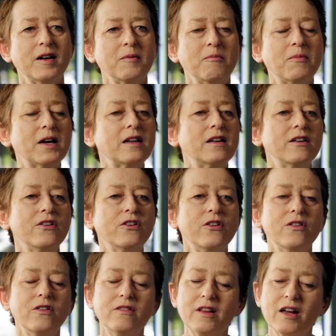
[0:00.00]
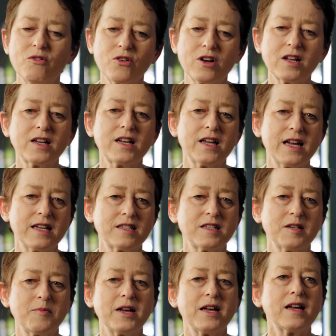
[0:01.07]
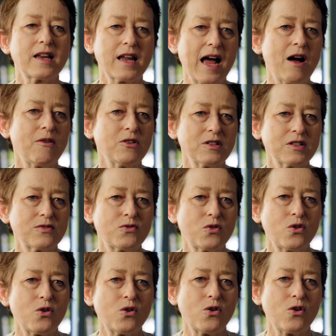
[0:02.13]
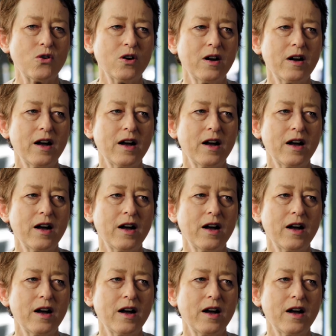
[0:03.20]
But there really needs to be allowance for